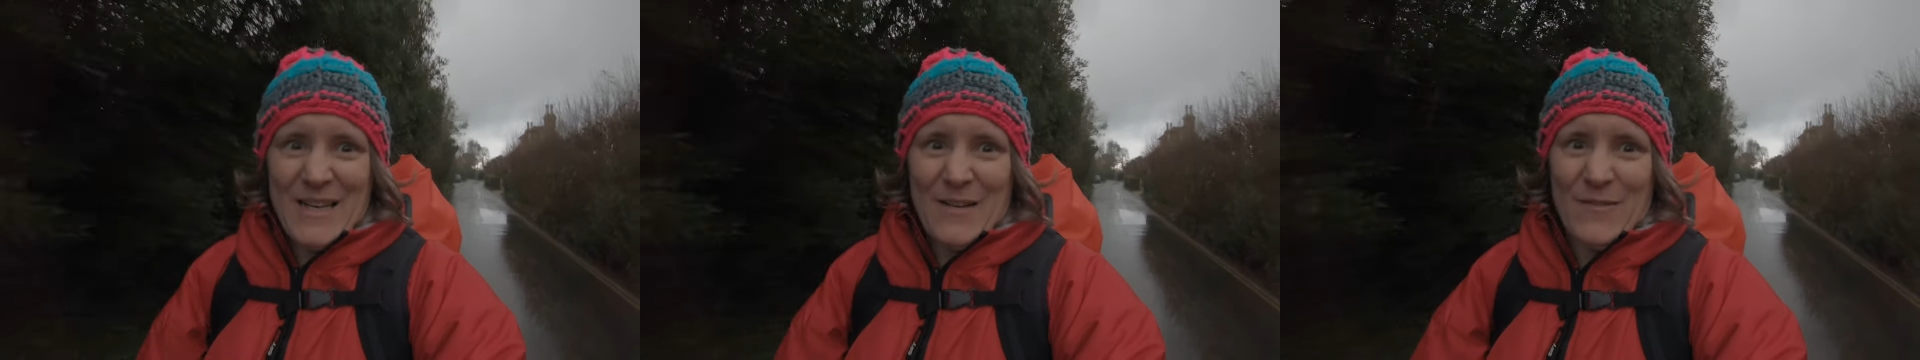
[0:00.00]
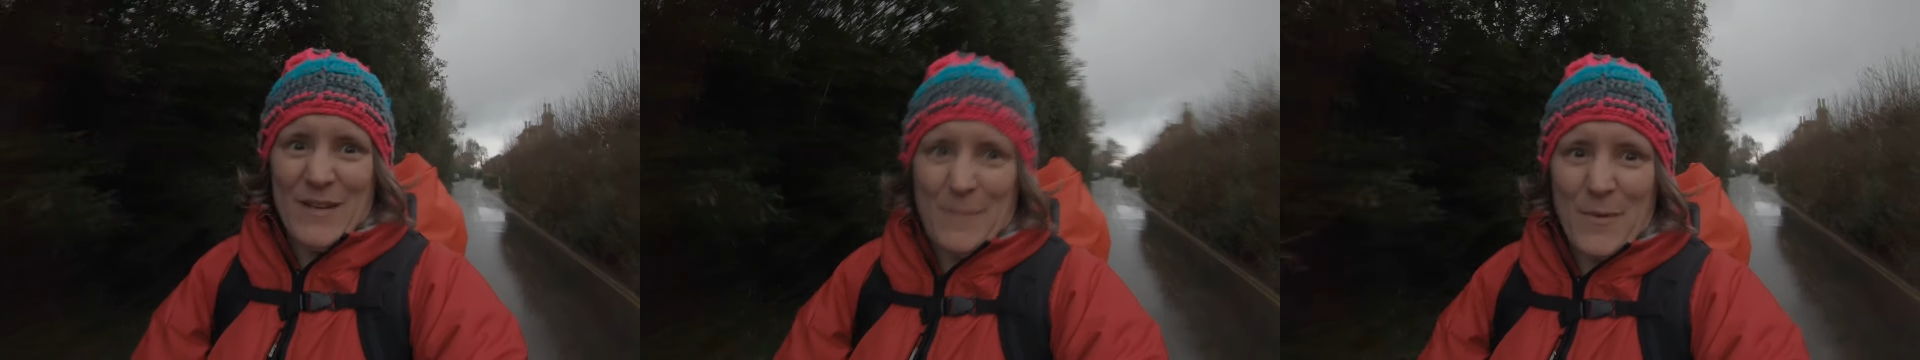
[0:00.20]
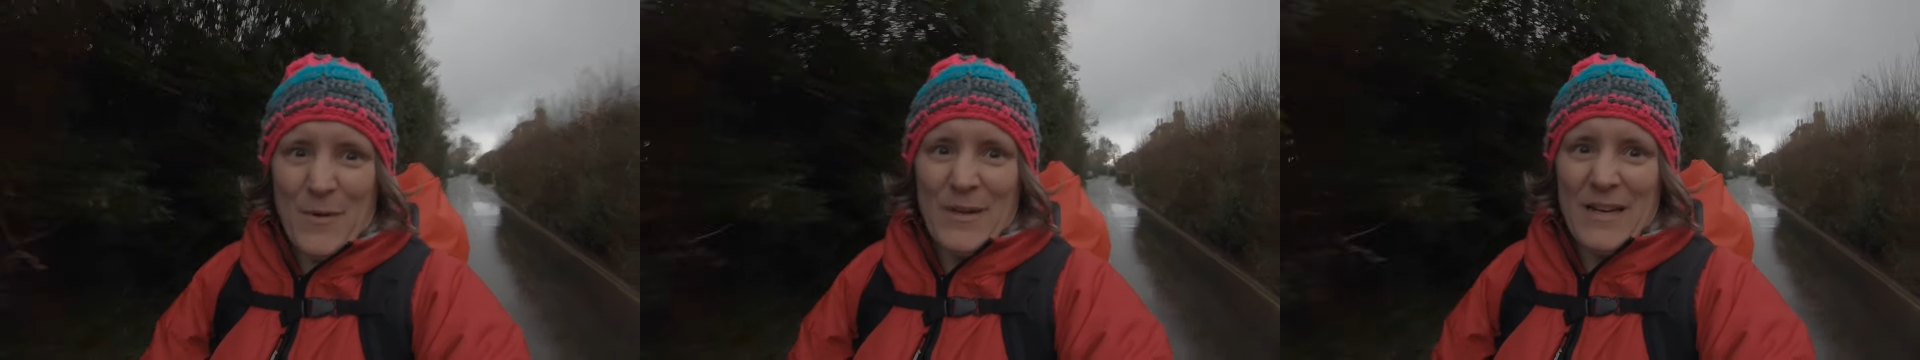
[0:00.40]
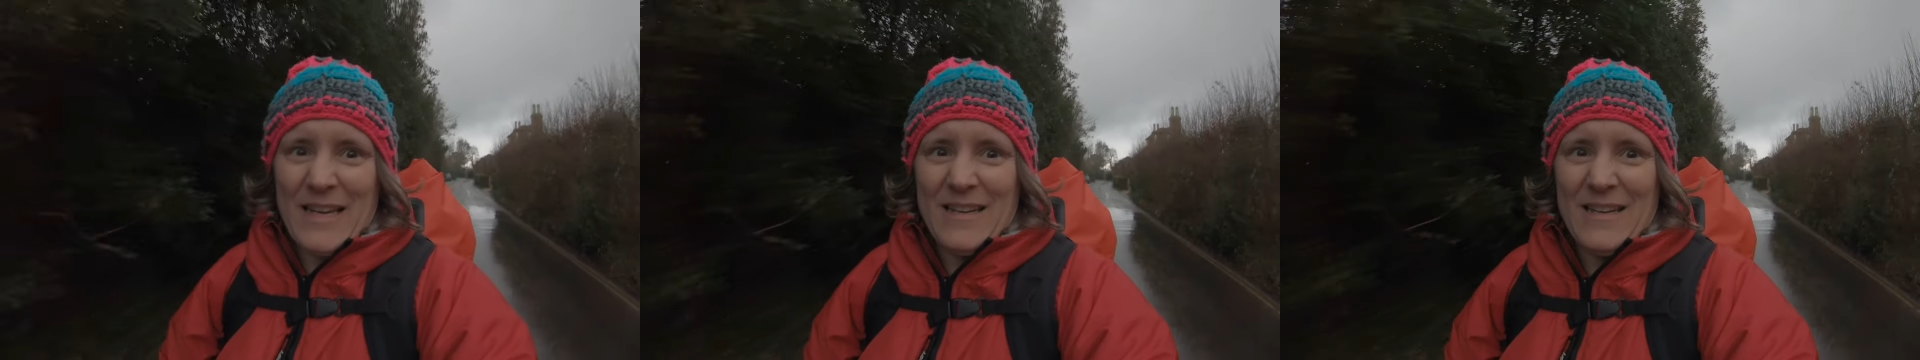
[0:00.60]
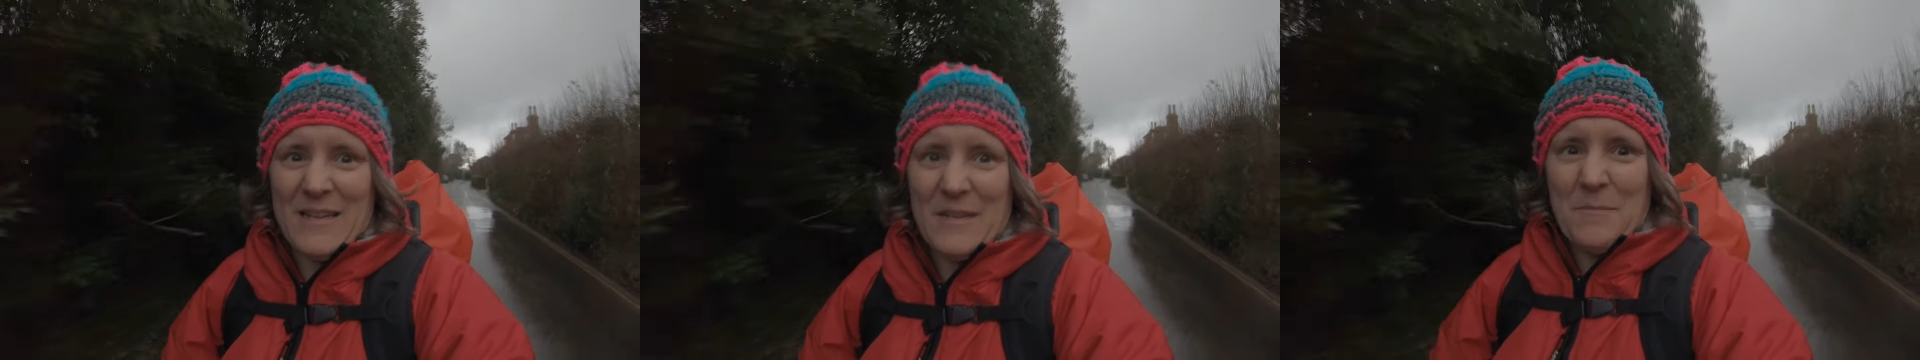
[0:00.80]
lovely
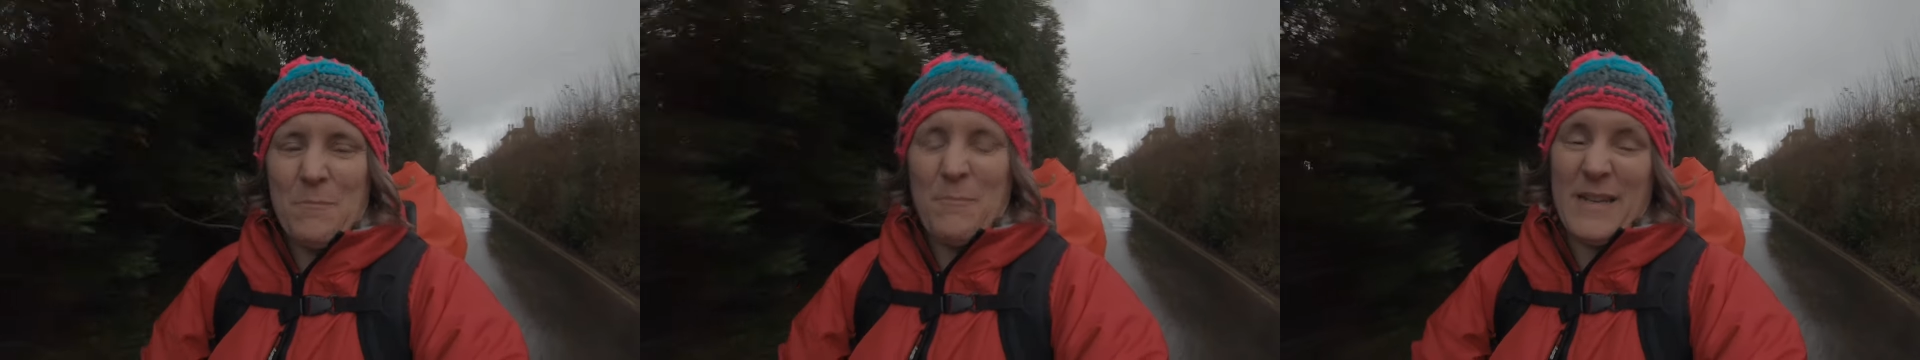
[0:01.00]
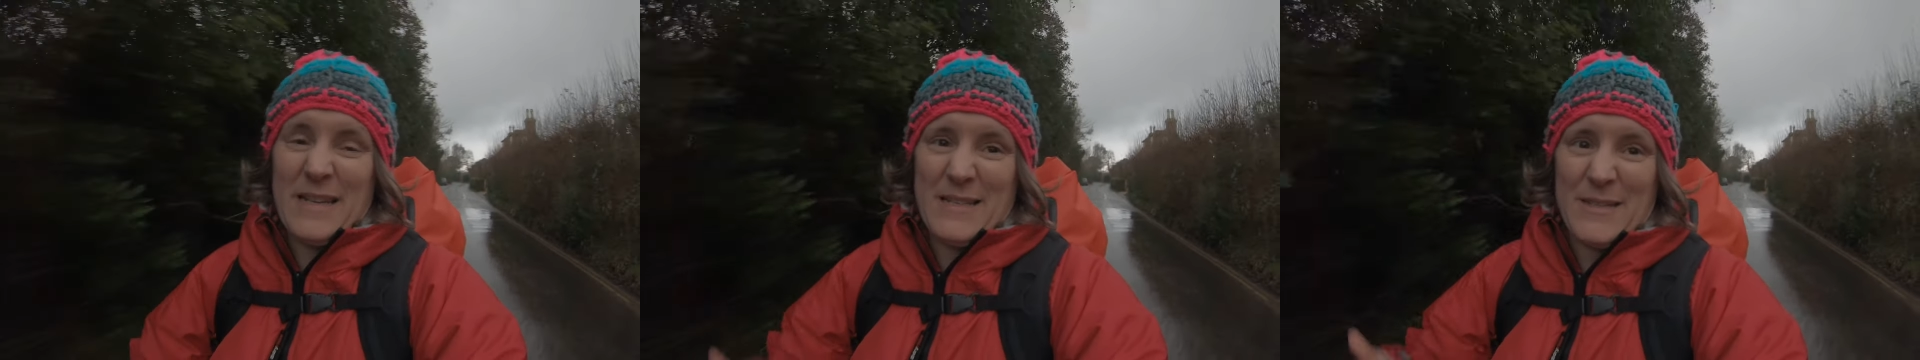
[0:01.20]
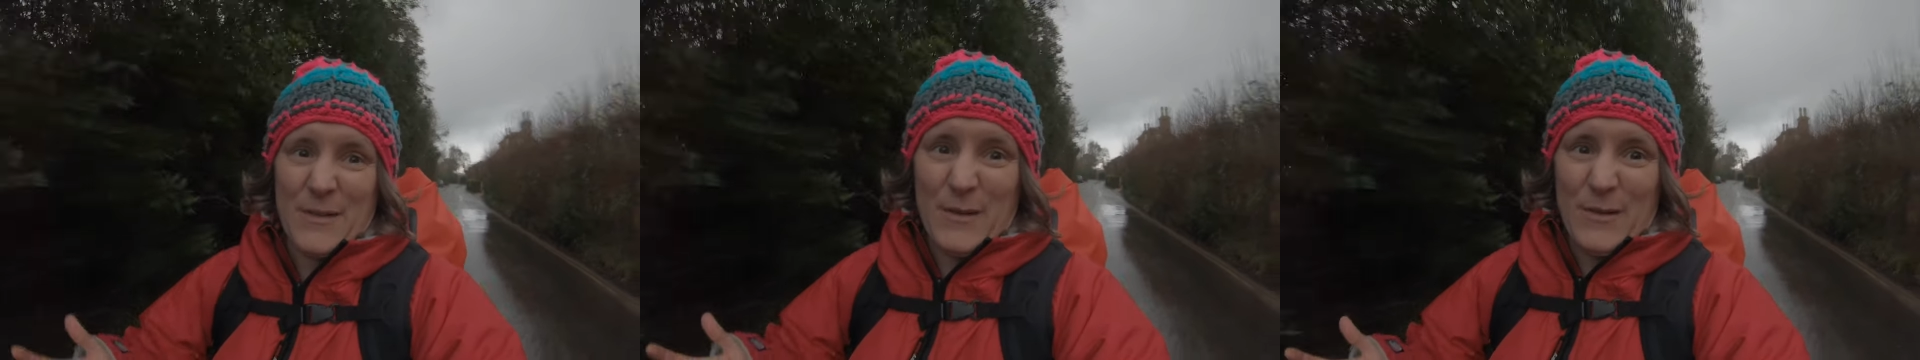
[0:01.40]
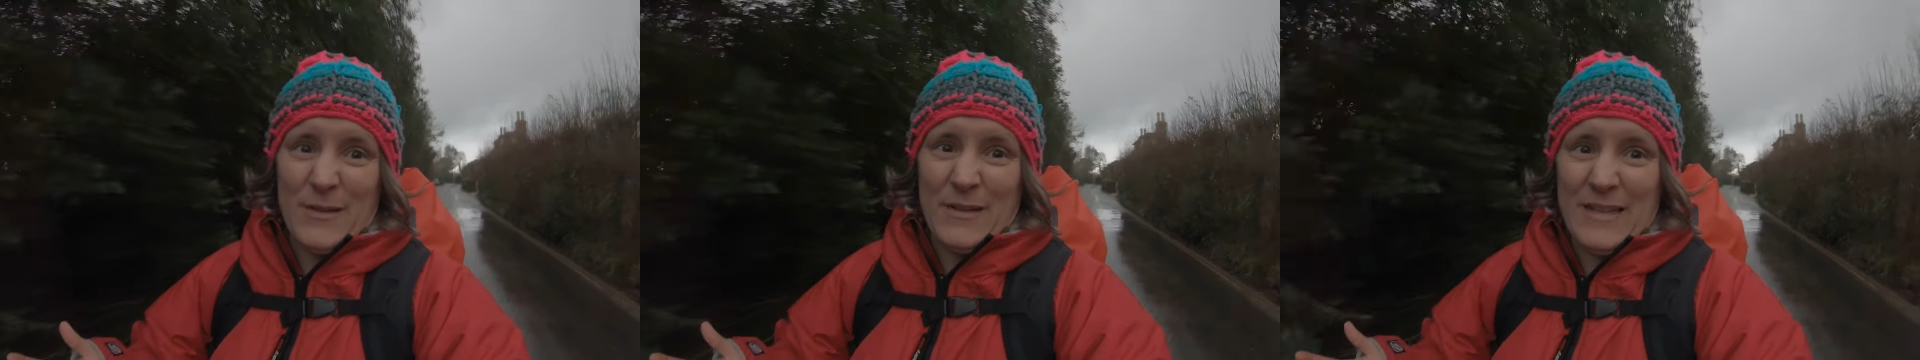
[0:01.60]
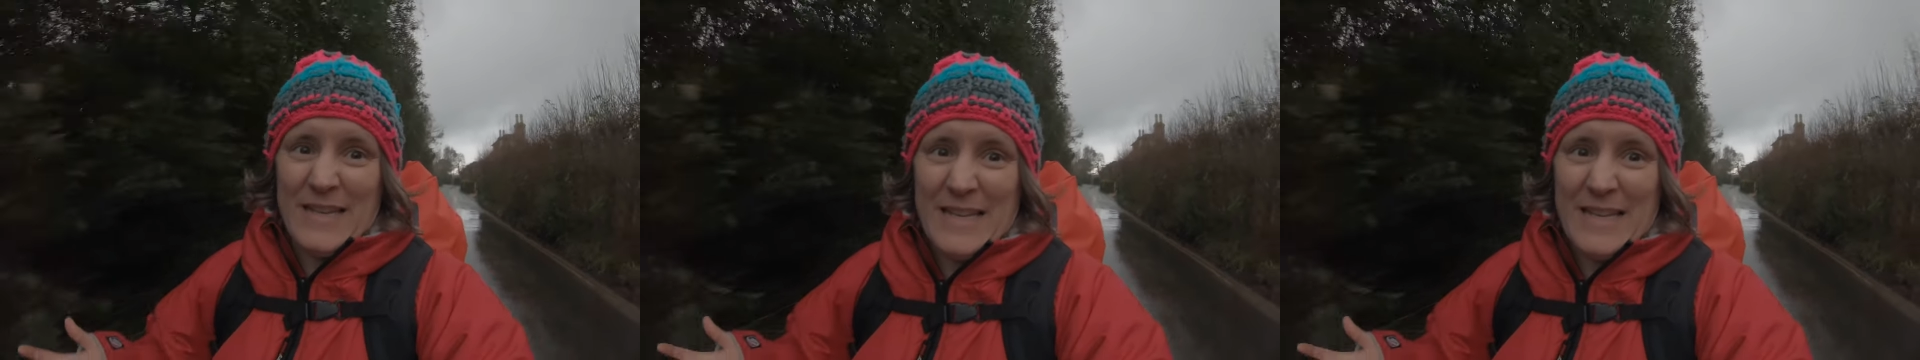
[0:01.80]
morning, but it's not.